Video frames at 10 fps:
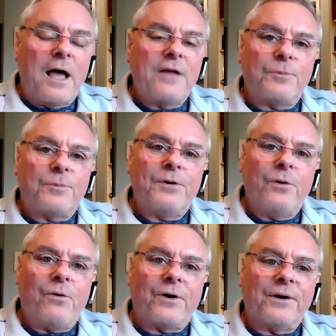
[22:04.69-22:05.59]

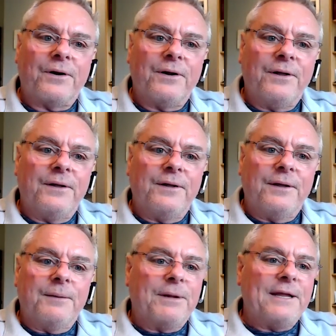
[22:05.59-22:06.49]
entrepreneur.
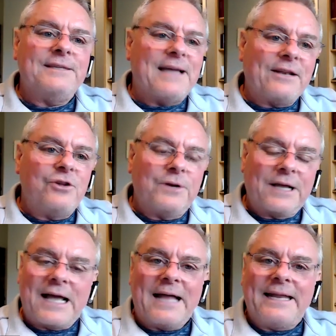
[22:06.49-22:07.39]
But he's not doing
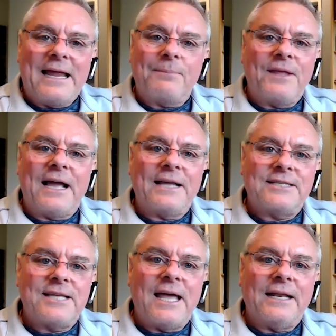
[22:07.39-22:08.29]
a goddamn thing I
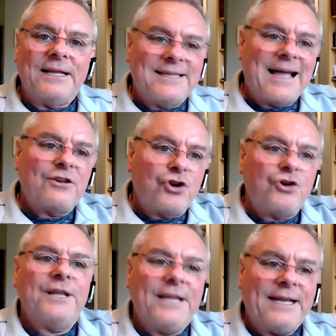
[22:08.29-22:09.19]
said. He's not
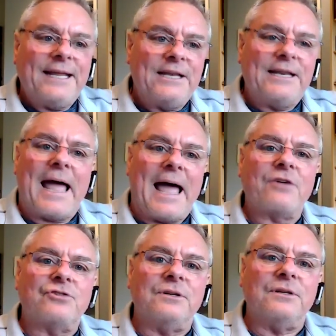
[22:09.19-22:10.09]
turning it into
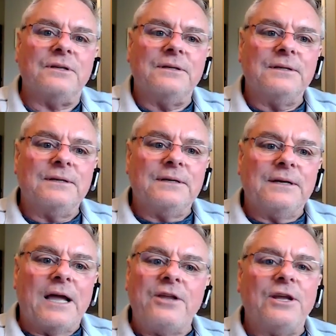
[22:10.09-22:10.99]
action.
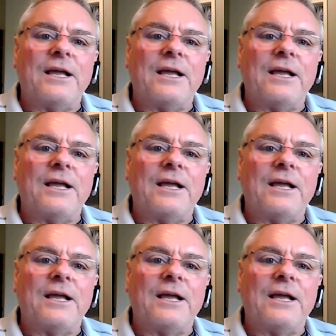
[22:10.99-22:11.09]
And